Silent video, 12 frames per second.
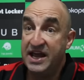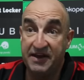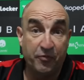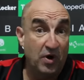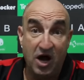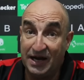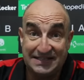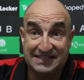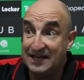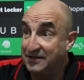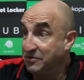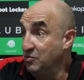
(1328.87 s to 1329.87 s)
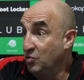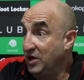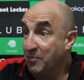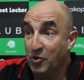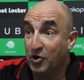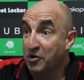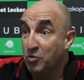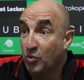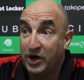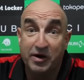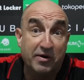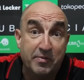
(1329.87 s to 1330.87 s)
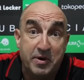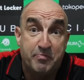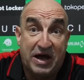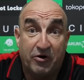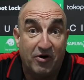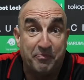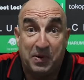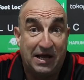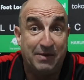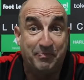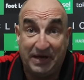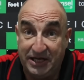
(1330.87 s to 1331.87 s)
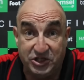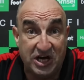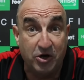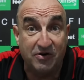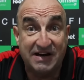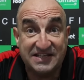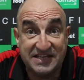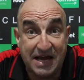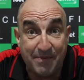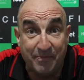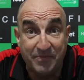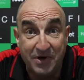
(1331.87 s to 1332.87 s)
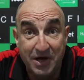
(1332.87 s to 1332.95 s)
If I said, if we're gonna be better off playing PJ or SM,